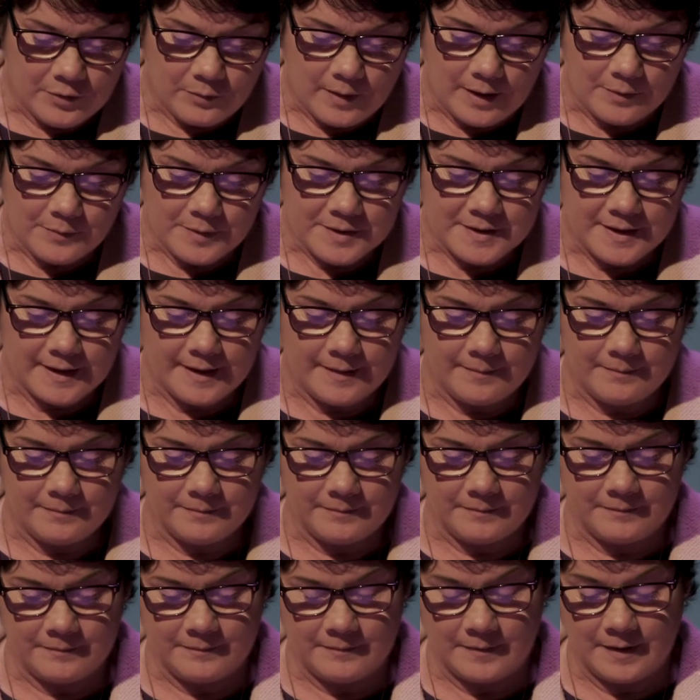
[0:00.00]
wrong with him.
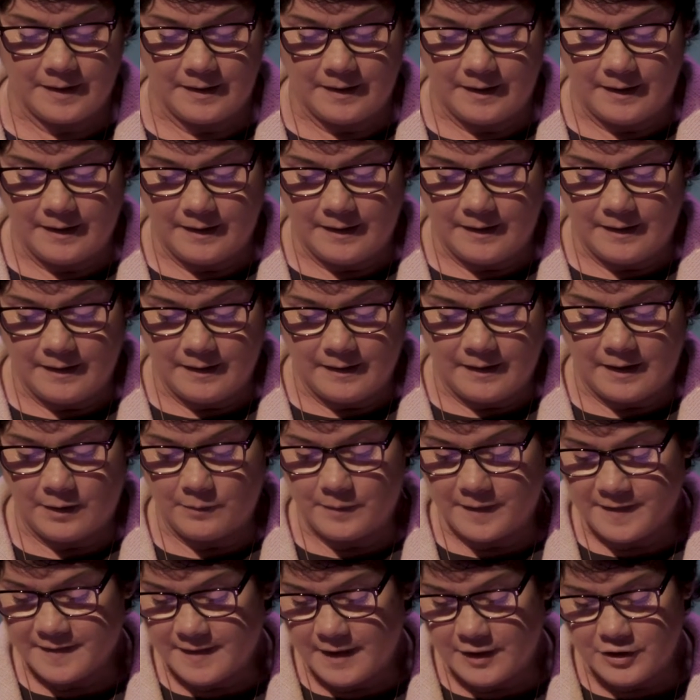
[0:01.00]
He
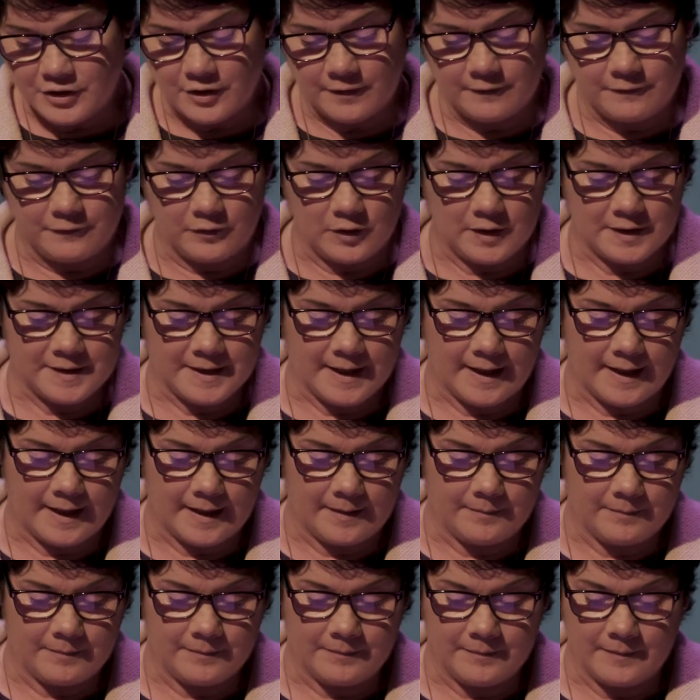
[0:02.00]
was teaching full
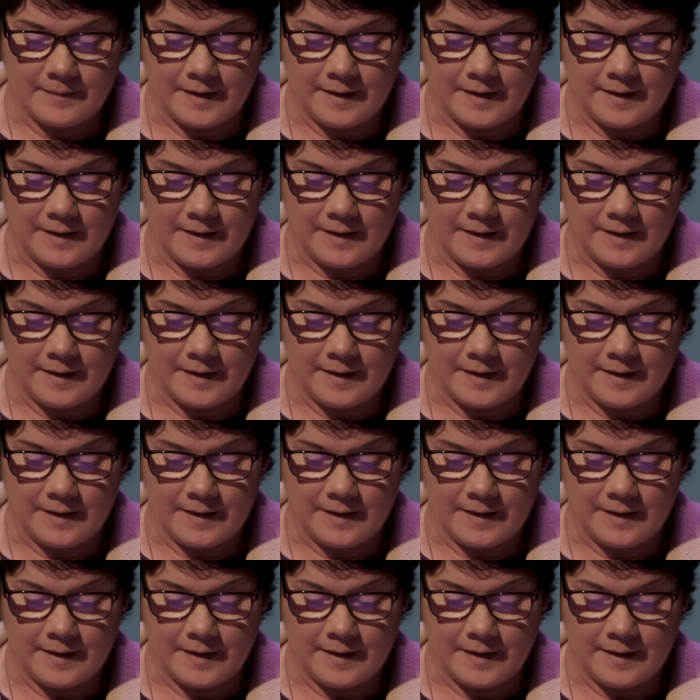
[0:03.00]
time.